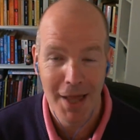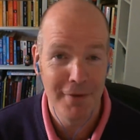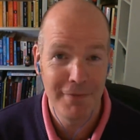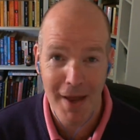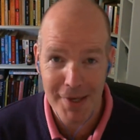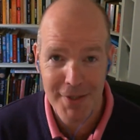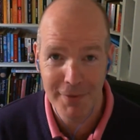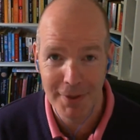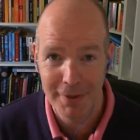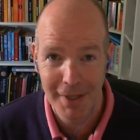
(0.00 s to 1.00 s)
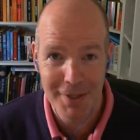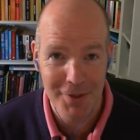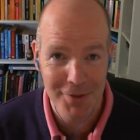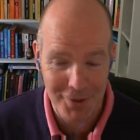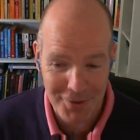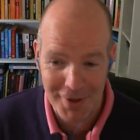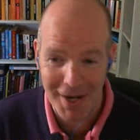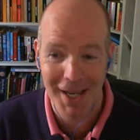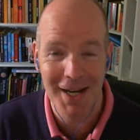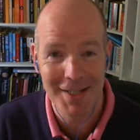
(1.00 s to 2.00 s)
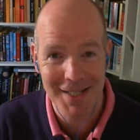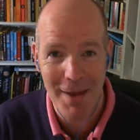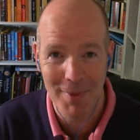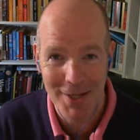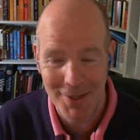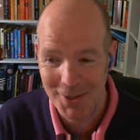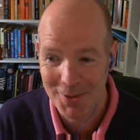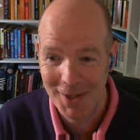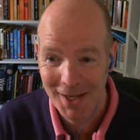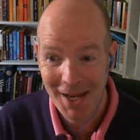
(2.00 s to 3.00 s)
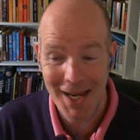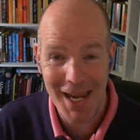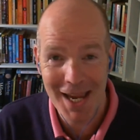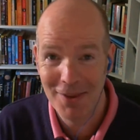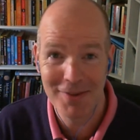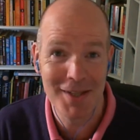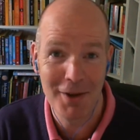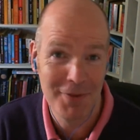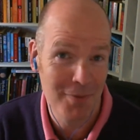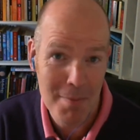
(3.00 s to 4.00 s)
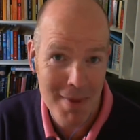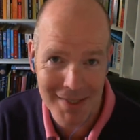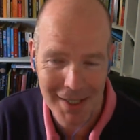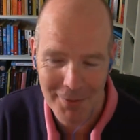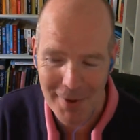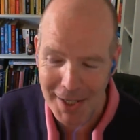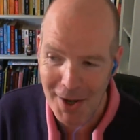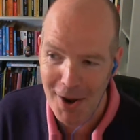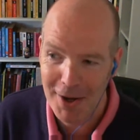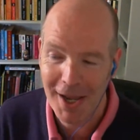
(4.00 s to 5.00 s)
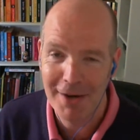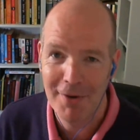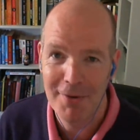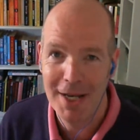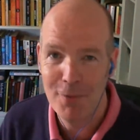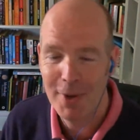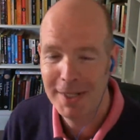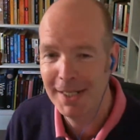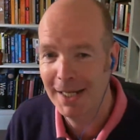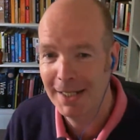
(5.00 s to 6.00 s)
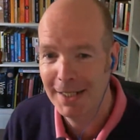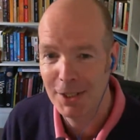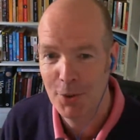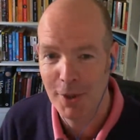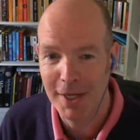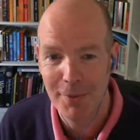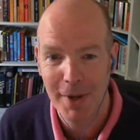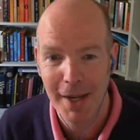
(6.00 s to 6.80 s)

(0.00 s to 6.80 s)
and the festival. And they're just trying to kind of tap into, again, the stuff that we're missing right now in a kind of a really witty and quirky